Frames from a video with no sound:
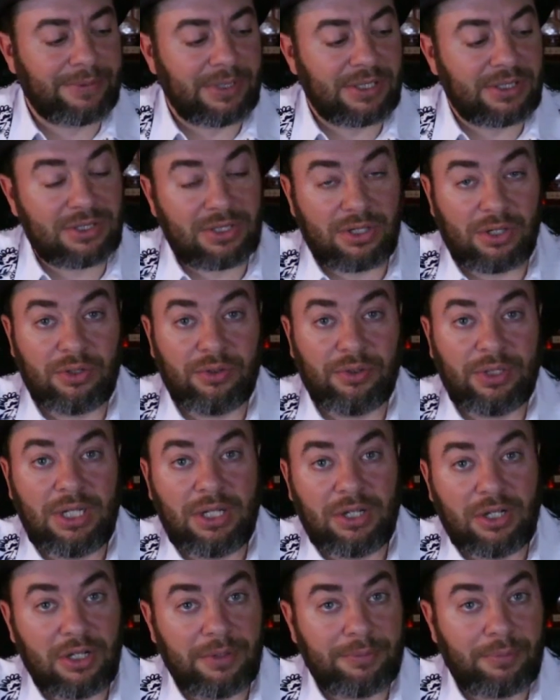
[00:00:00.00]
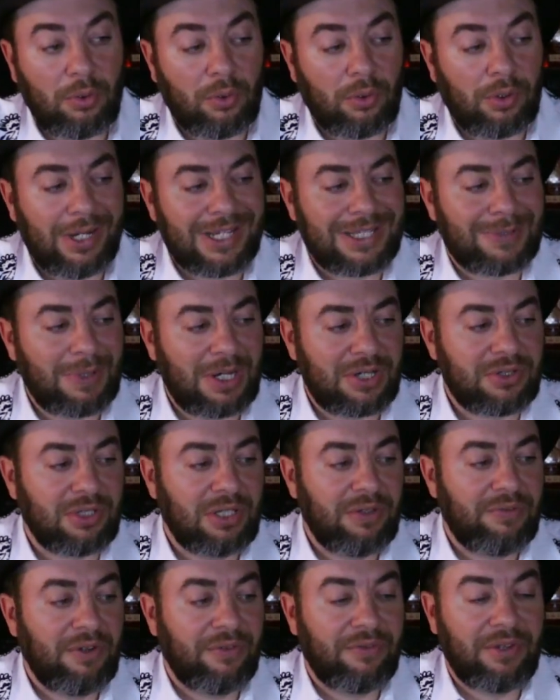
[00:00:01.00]
but certainly a good pour,
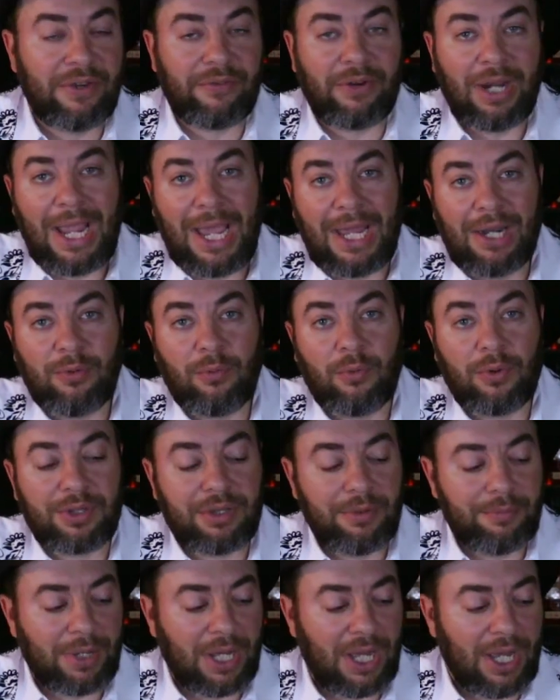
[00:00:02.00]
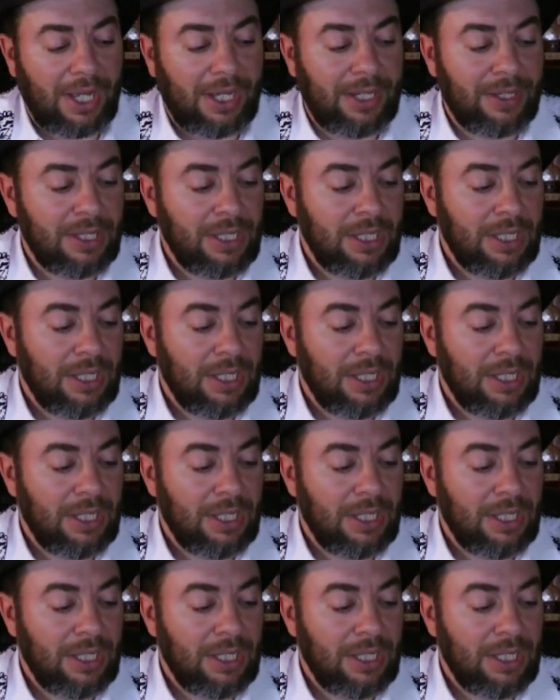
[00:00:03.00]
especially if you've never had it, worth a buy.